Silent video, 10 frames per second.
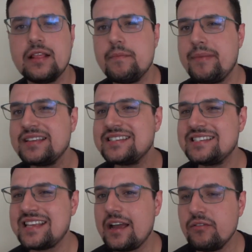one of the
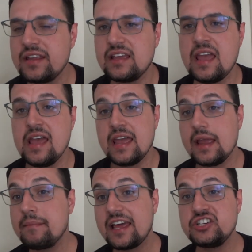best sounding
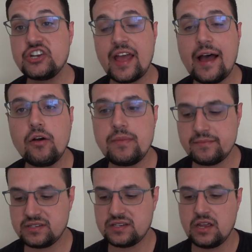Immolation
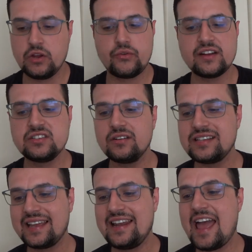albums. Great
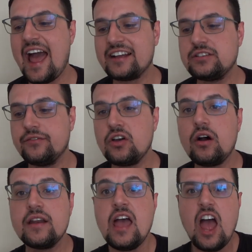songs like An Act of
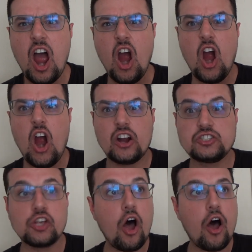God,
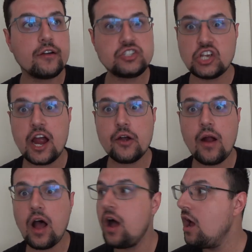Acts of
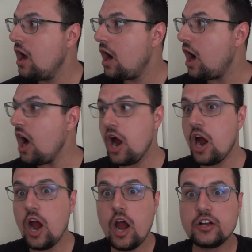Terror,
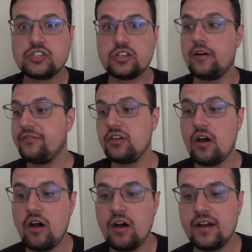Acts of
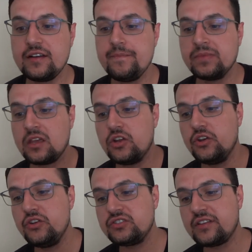God,
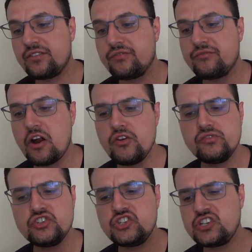Noose of
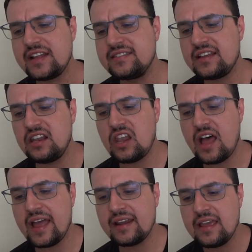Throne, Shed the
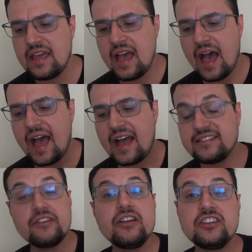Light,
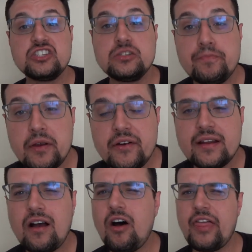Derelict the
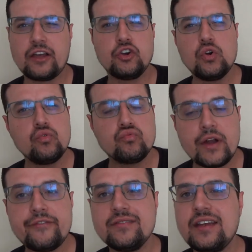Spirit. Oh, that cool
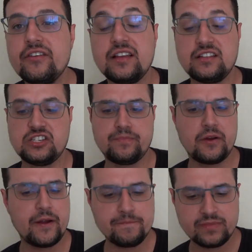riff on Derelict the
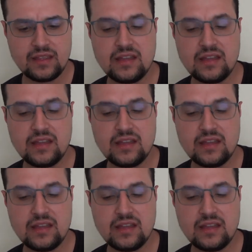Spirit.